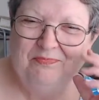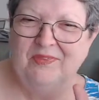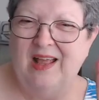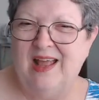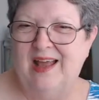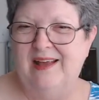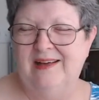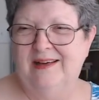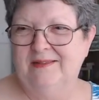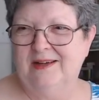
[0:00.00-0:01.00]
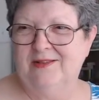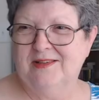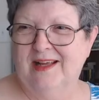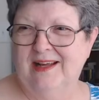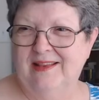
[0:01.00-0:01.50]
eh, I'm not gonna
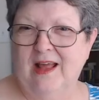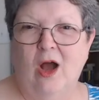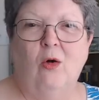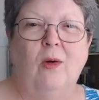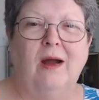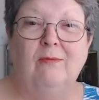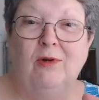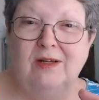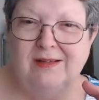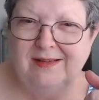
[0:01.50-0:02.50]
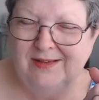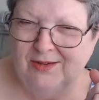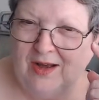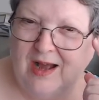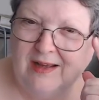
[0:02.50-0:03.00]
say anything. Oh, I wanted to do.
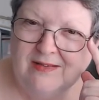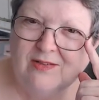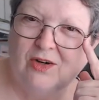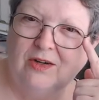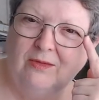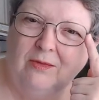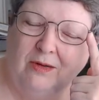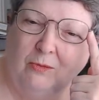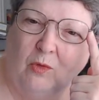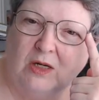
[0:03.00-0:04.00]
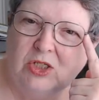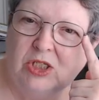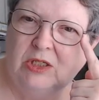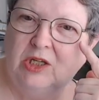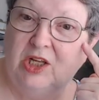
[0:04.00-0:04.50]
I started
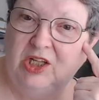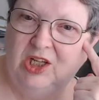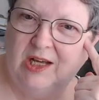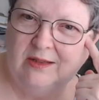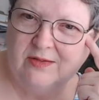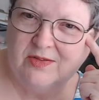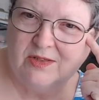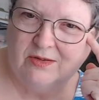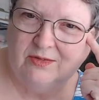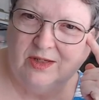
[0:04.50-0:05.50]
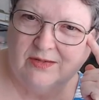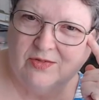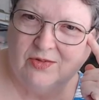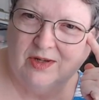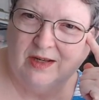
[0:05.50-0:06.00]
watching Yellowstone
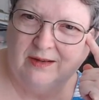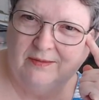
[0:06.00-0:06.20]
yesterday